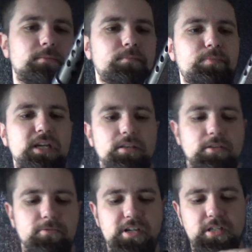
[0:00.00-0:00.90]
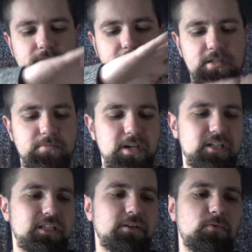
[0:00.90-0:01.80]
Being that the rest of it is
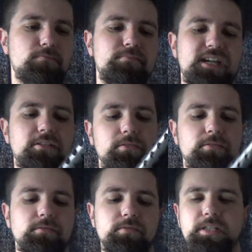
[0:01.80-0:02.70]
basically all metal,